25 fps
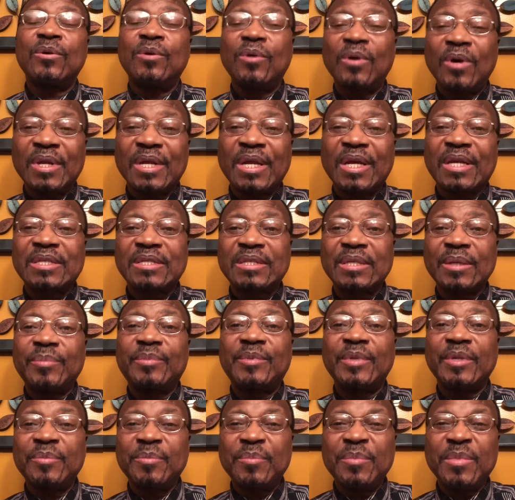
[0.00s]

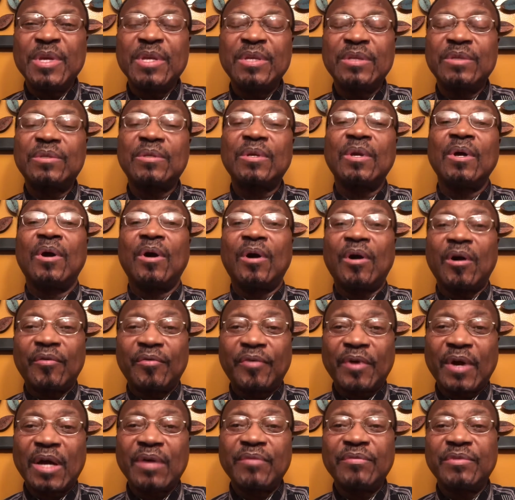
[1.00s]
God-accepted means of
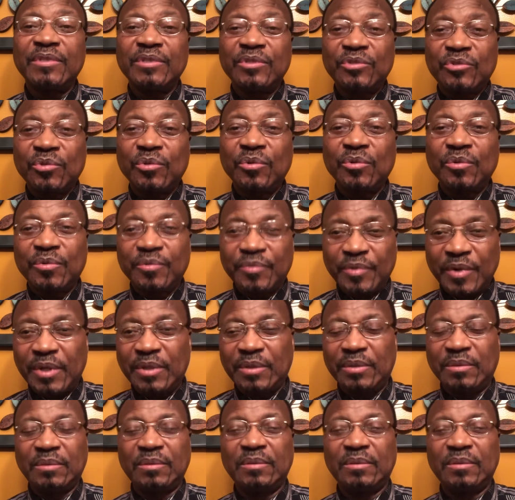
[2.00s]
having children.